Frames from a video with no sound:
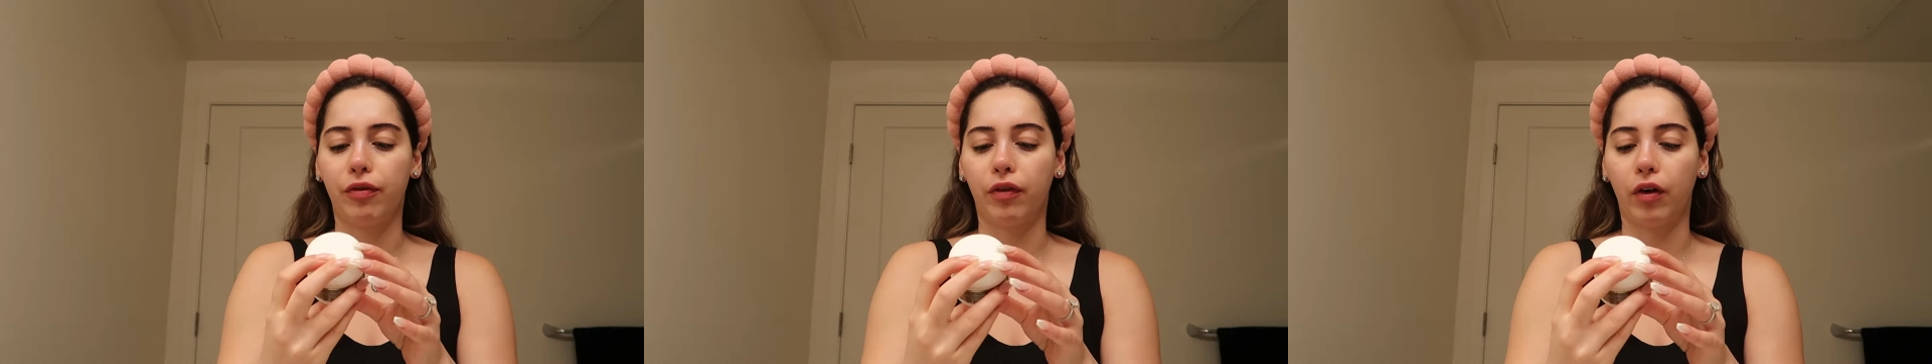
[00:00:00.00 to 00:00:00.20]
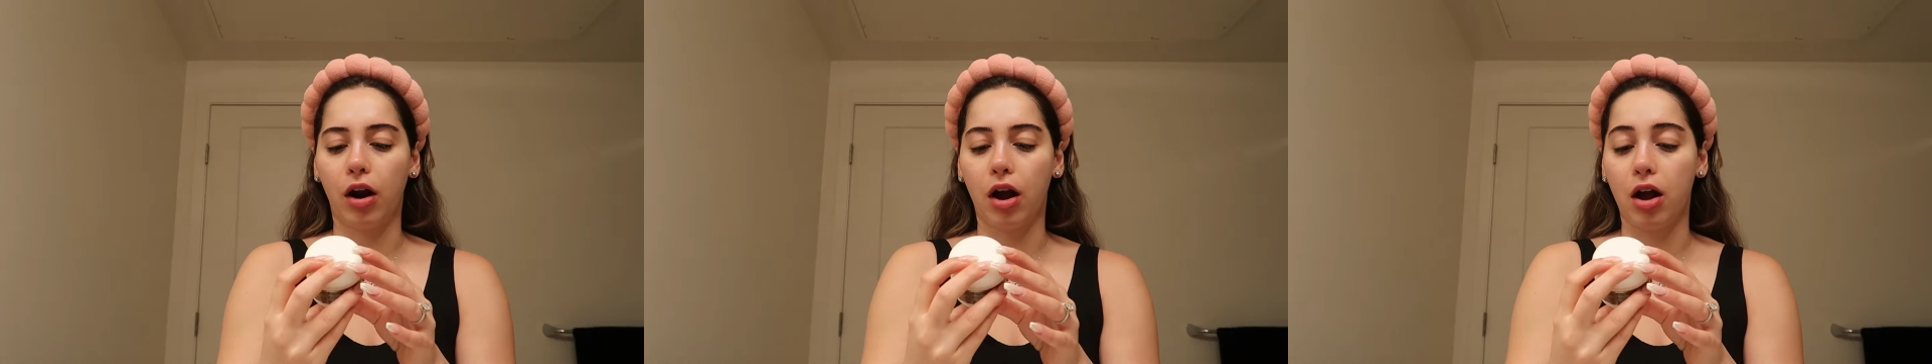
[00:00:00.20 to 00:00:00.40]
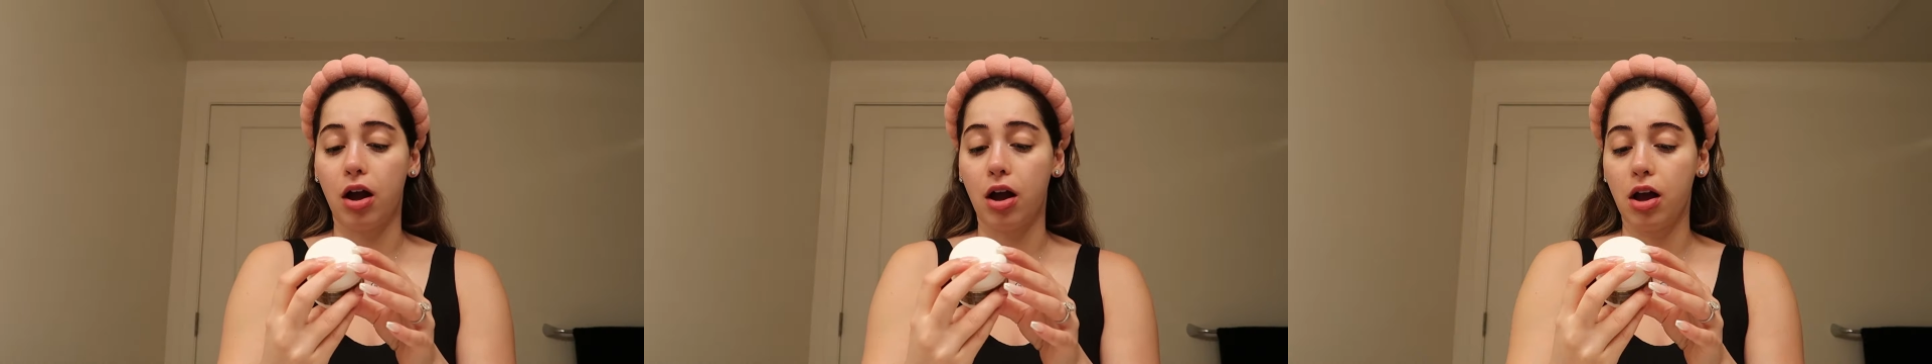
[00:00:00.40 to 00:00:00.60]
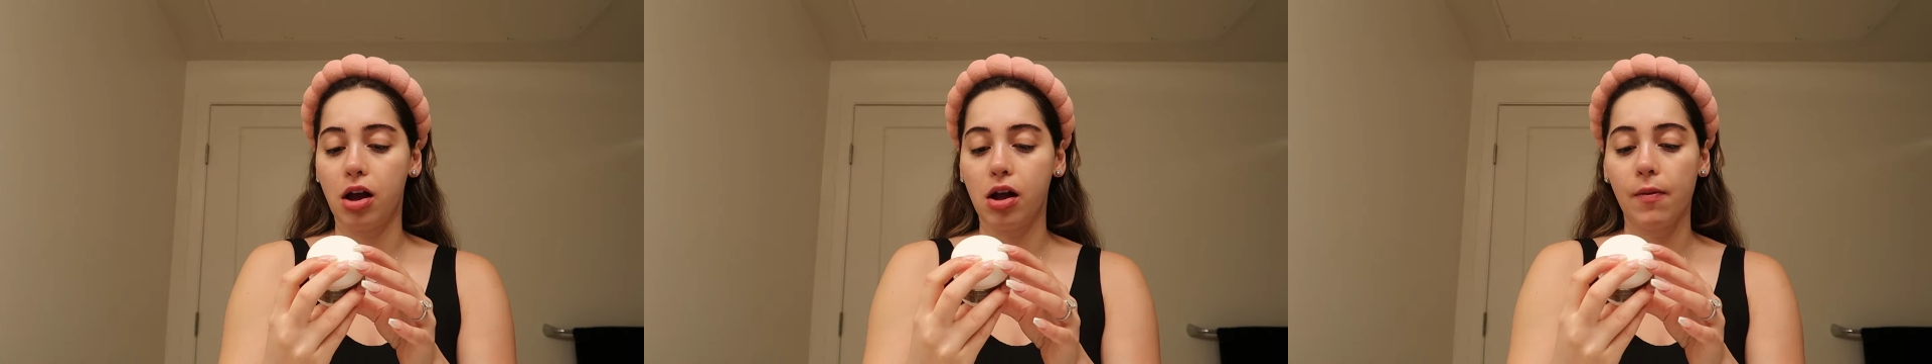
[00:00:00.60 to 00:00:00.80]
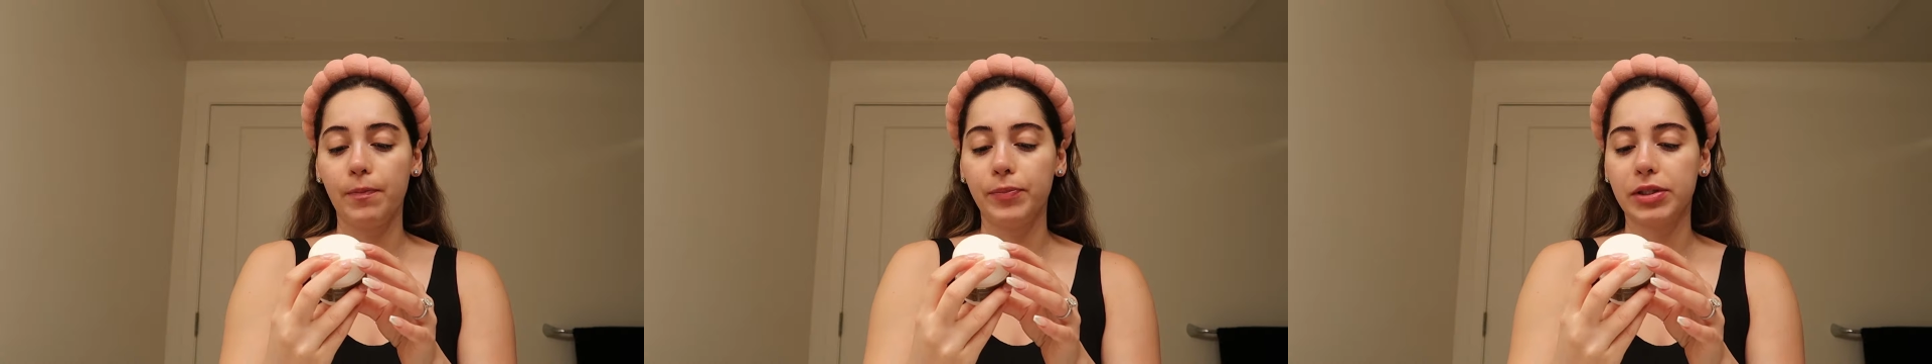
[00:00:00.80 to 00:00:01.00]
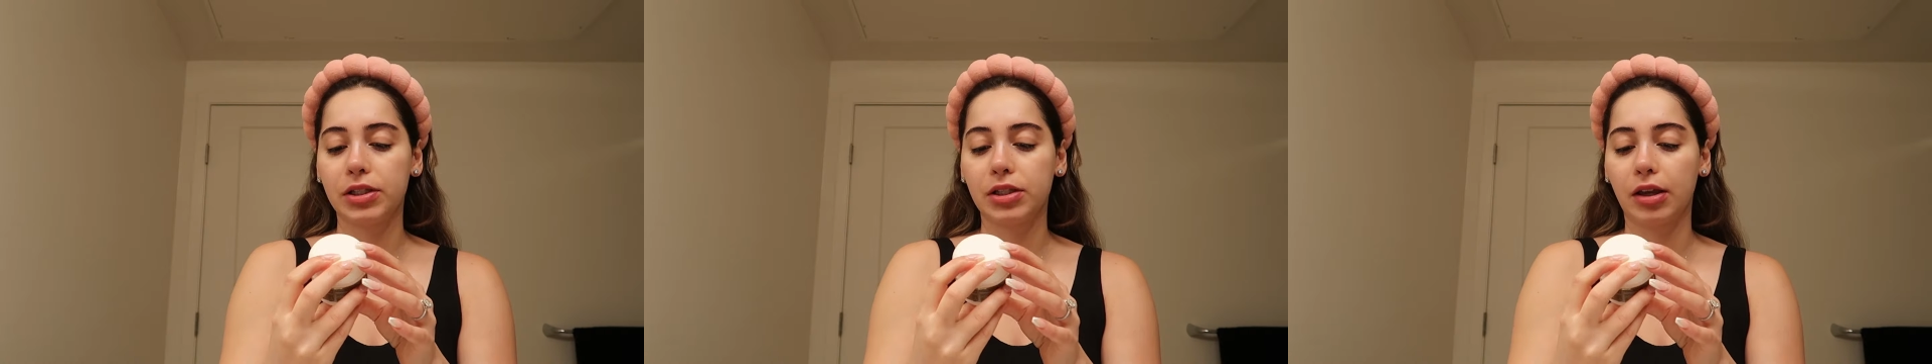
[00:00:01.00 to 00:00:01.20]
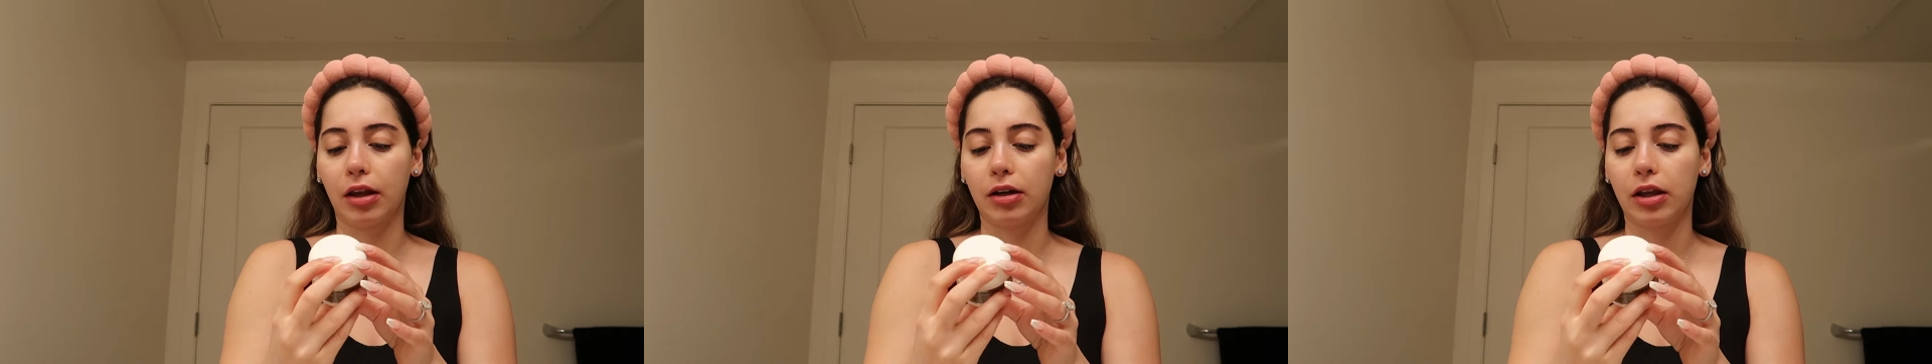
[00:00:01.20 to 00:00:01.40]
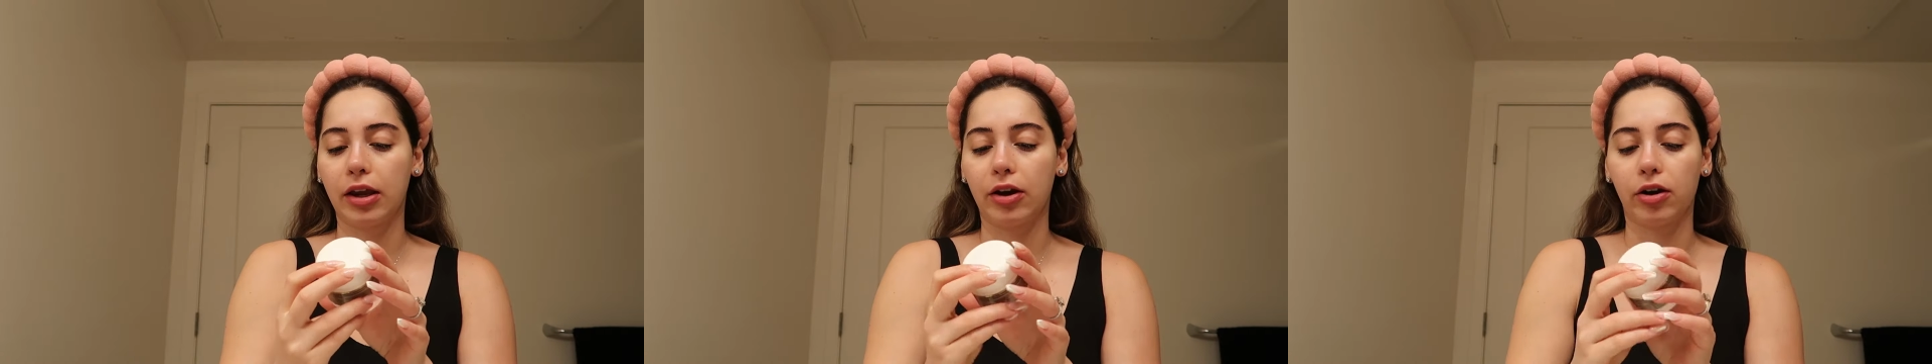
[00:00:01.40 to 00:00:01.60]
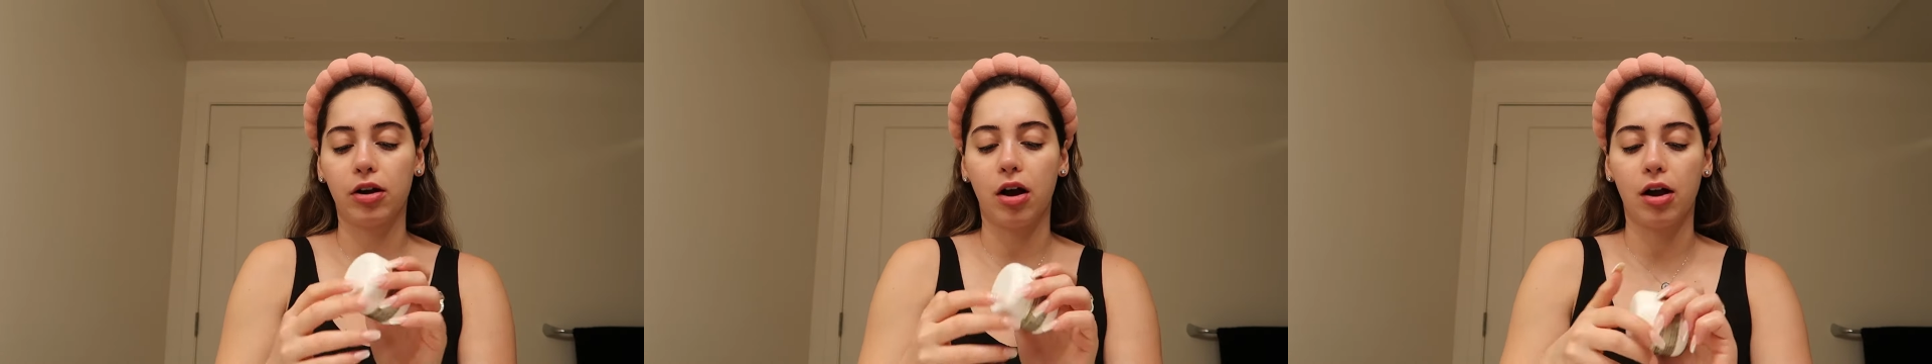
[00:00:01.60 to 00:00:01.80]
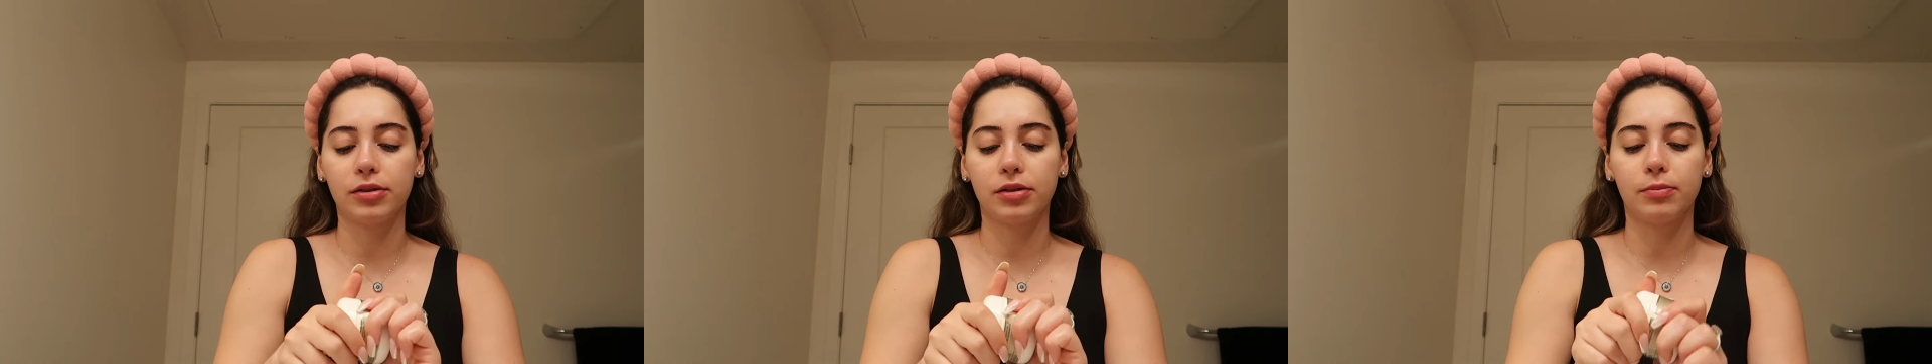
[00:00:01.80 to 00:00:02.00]
from Skincare
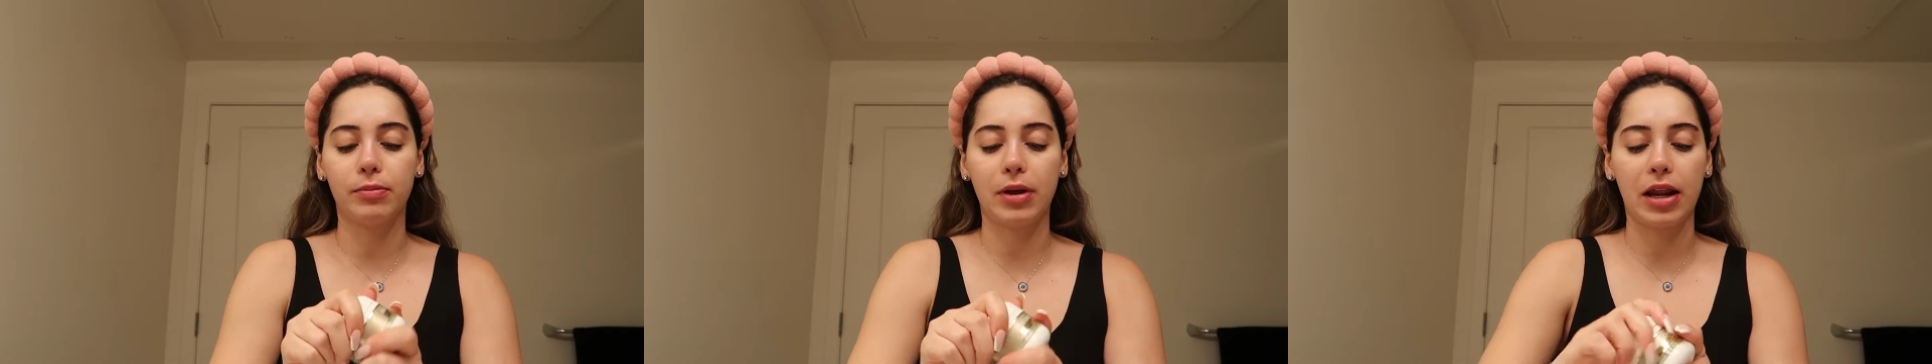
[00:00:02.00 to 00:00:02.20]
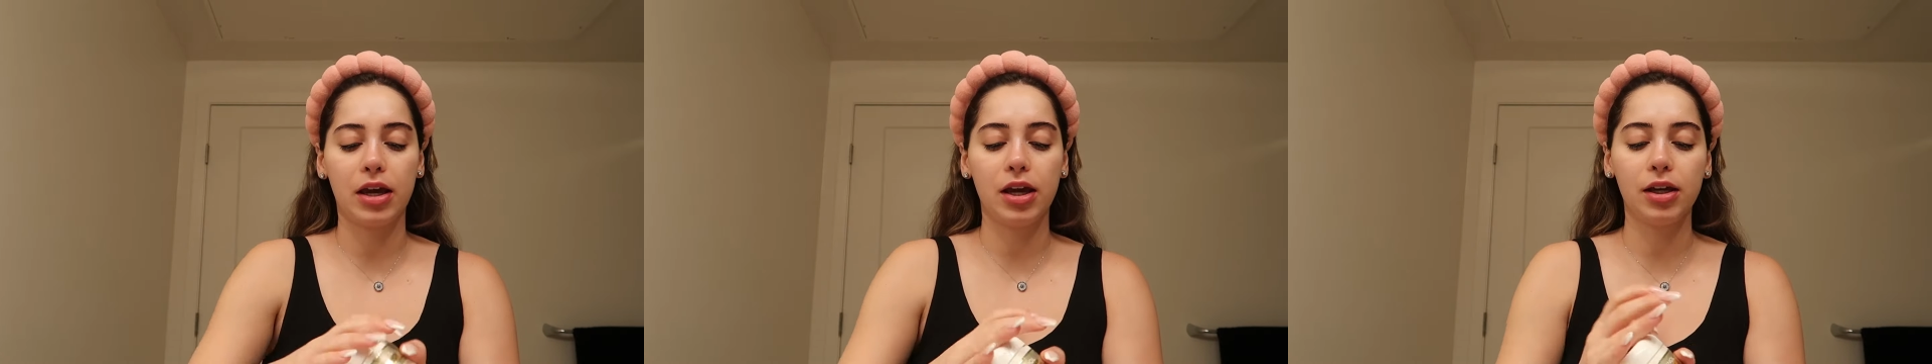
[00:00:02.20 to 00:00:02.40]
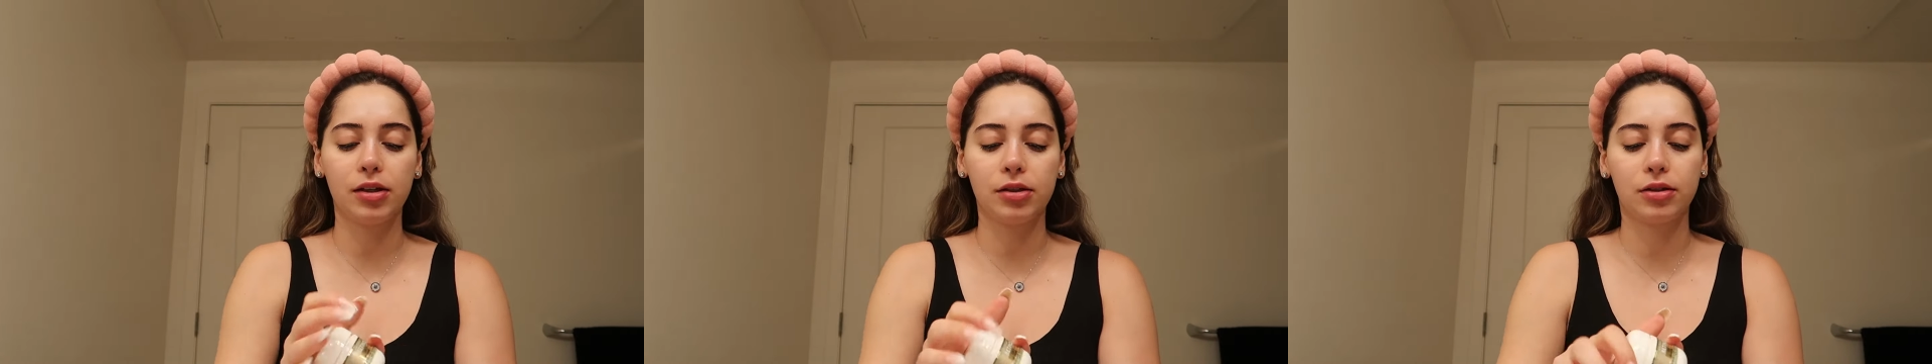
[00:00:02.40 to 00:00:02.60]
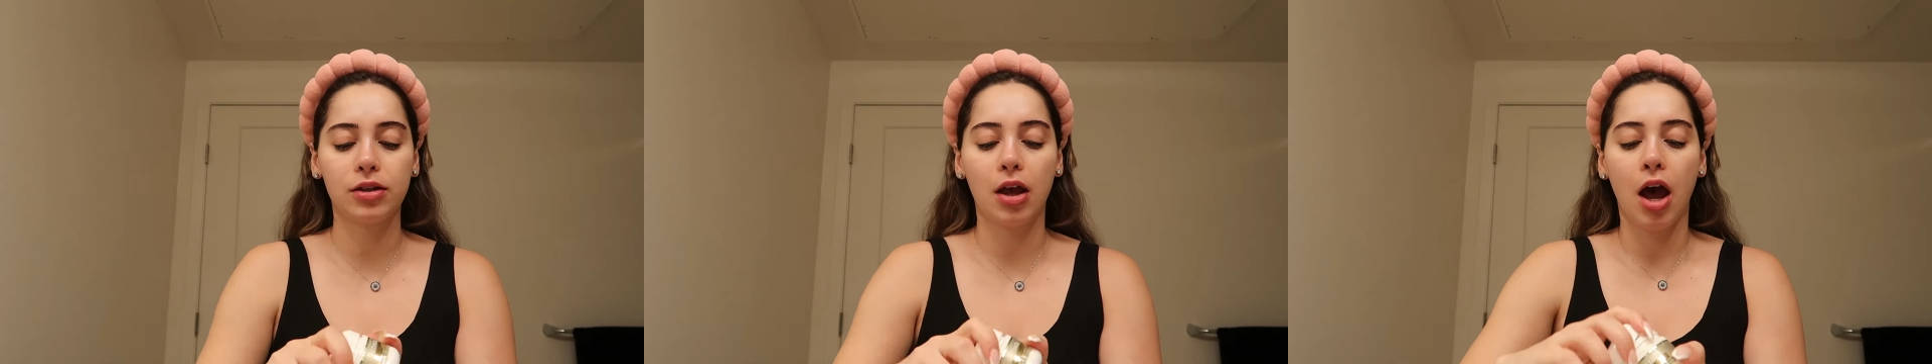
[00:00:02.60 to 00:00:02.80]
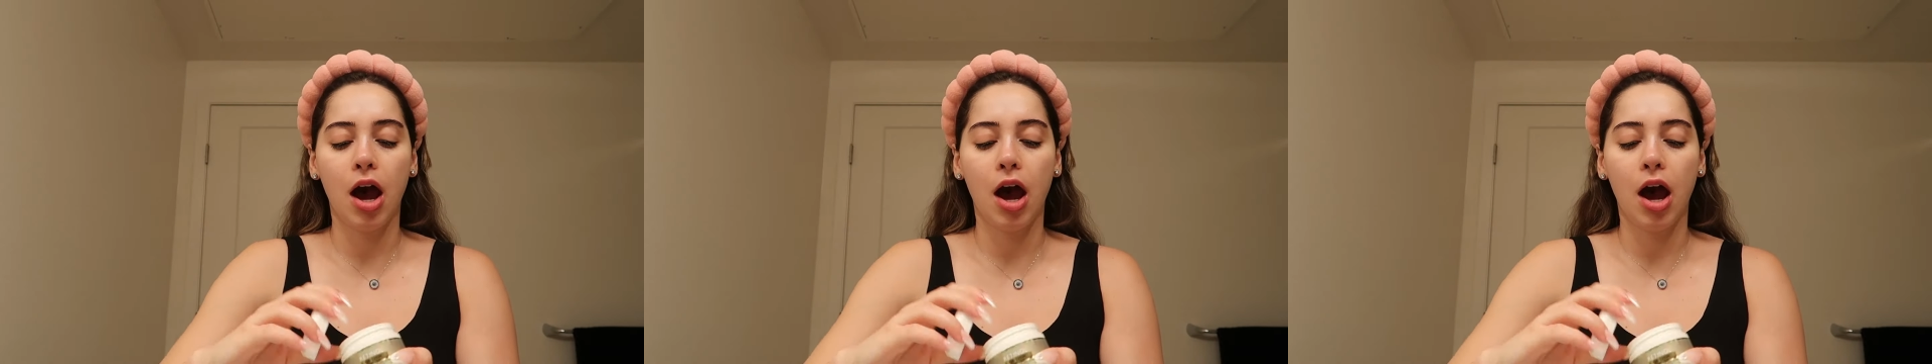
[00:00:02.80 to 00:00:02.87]
Cosmetics.